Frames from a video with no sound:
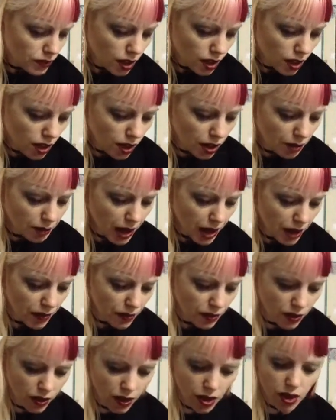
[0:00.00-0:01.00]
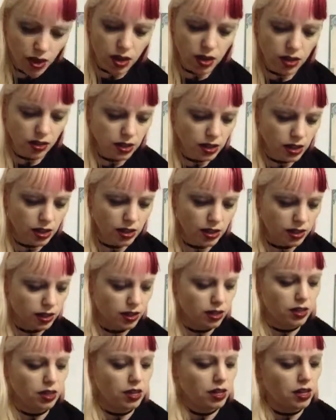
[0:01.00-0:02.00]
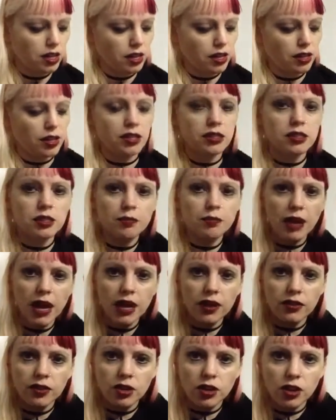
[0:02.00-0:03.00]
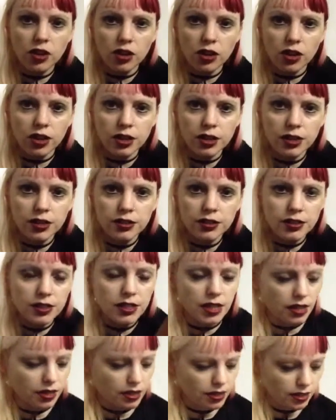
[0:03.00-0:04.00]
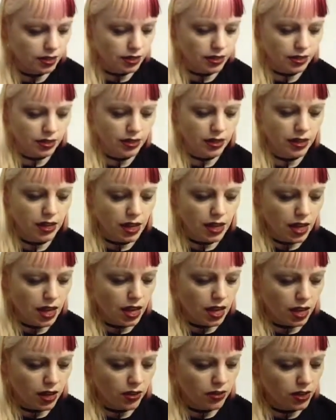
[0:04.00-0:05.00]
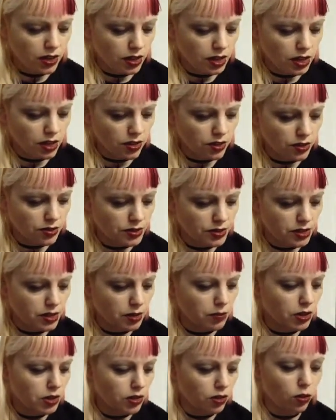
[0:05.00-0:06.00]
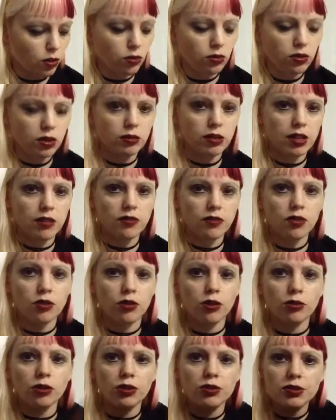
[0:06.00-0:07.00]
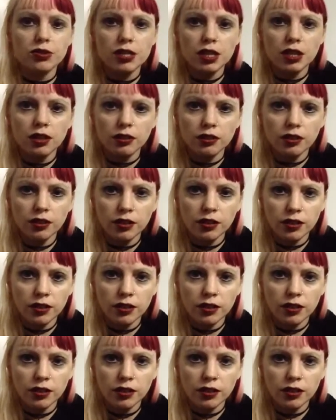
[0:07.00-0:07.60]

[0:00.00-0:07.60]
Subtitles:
And then that's the back of the cards, and then here's some of the, oh, we have Kronos here,